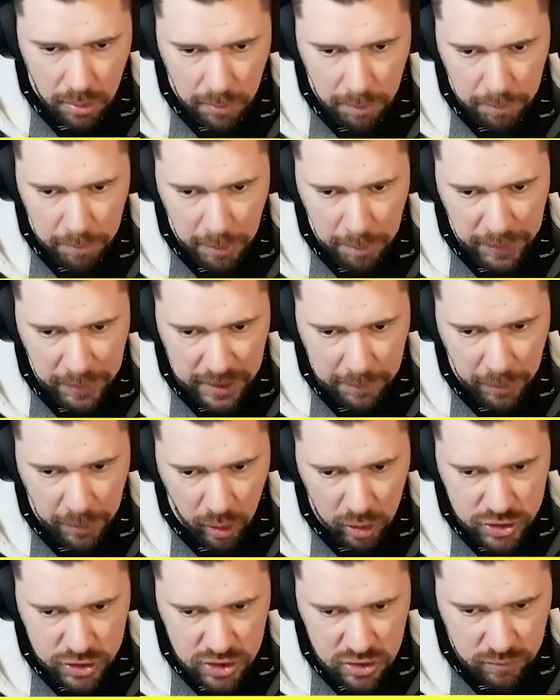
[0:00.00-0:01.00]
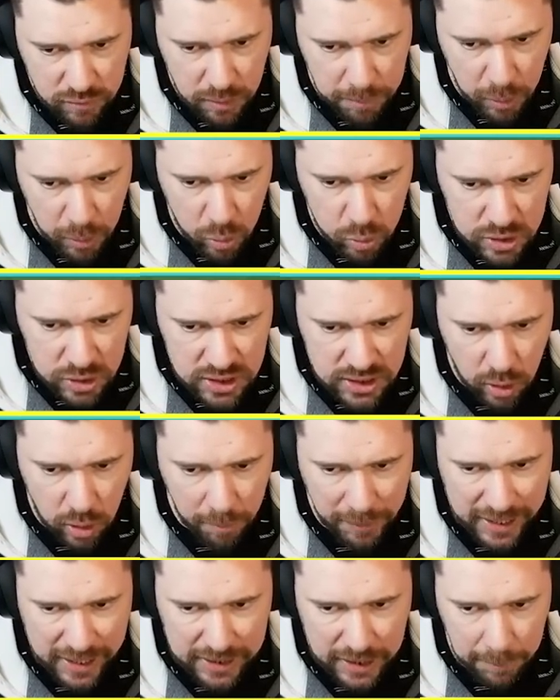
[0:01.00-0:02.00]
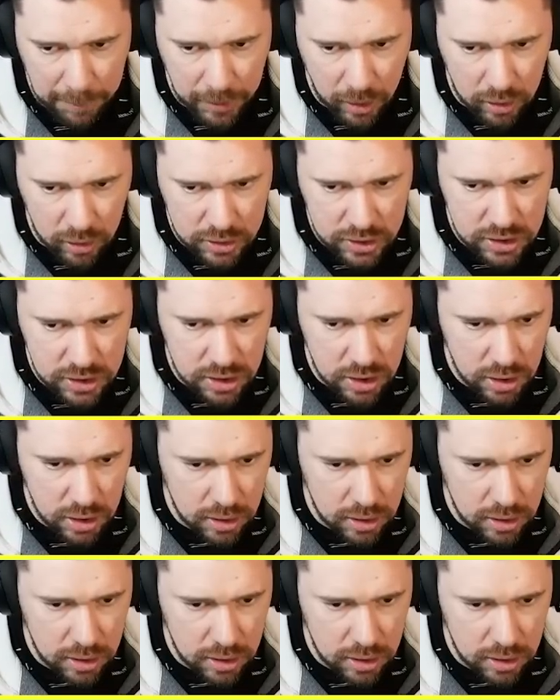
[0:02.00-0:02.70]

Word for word: But better passes of the ball still make that pass.